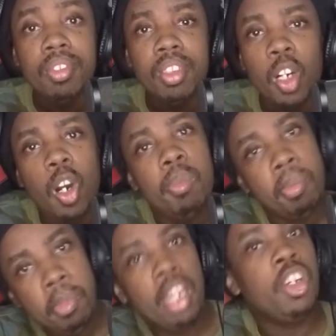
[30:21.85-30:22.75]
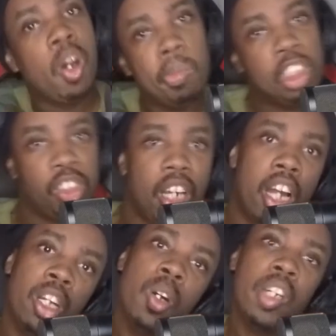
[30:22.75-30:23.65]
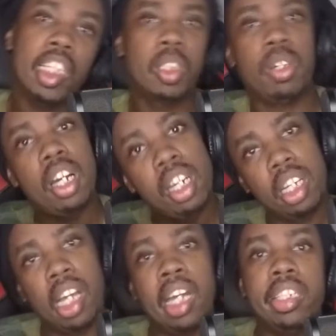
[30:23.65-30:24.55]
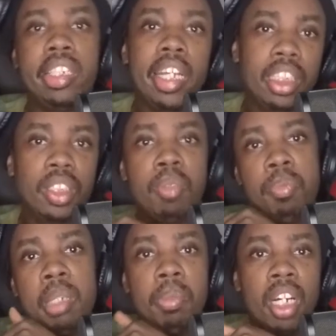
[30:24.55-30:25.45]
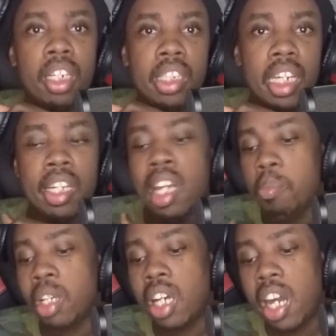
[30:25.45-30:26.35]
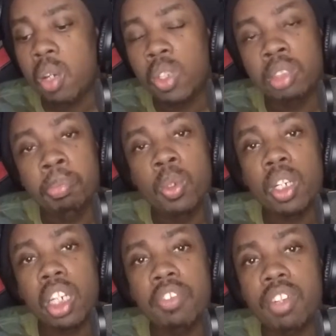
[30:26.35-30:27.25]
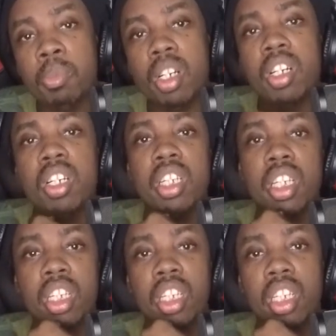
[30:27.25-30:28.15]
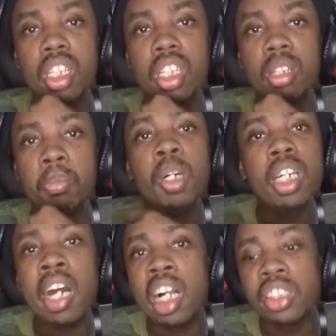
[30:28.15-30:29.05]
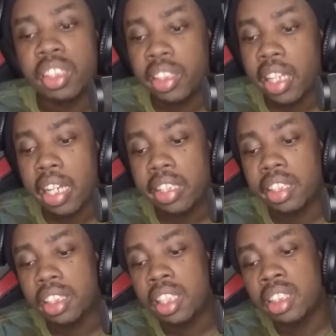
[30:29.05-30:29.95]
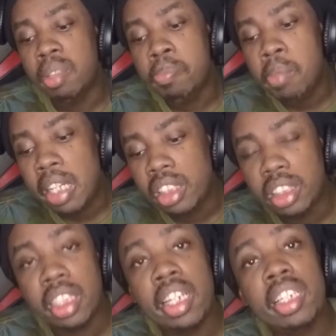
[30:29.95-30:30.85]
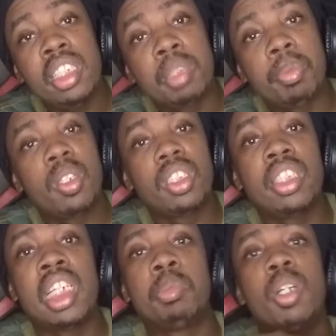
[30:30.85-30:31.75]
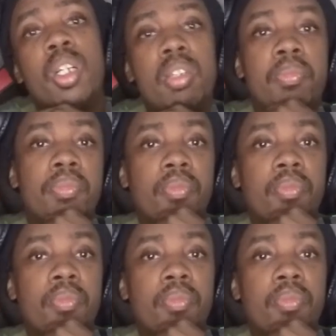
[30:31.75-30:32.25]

Oh, me big now, me strong now. Guess what? I dead. Some people are got dead because he was broken from early. But our society sees the monster that this person has become.